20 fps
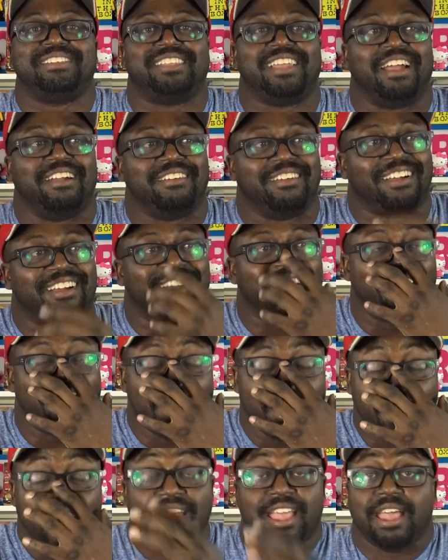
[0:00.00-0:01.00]
stop. Alright.
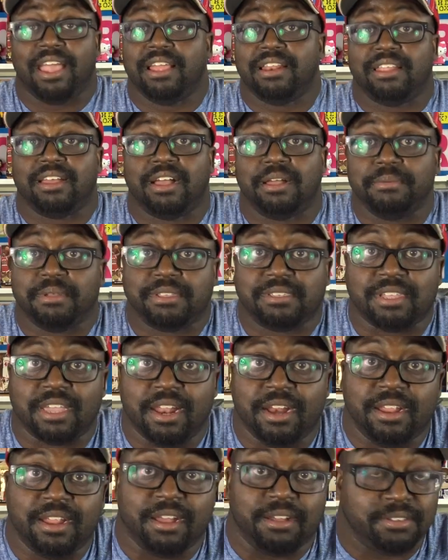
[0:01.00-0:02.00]
Hey, look, I'm
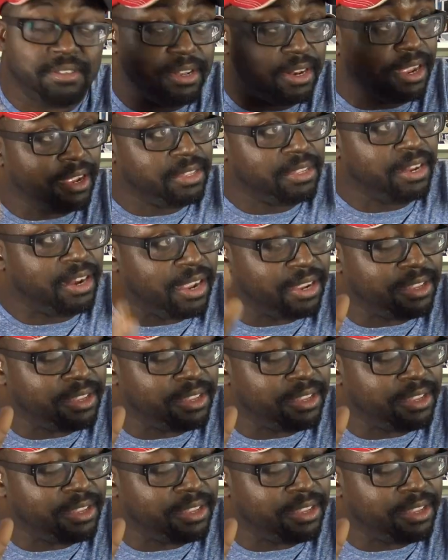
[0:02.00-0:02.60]
excited, y'all. Today.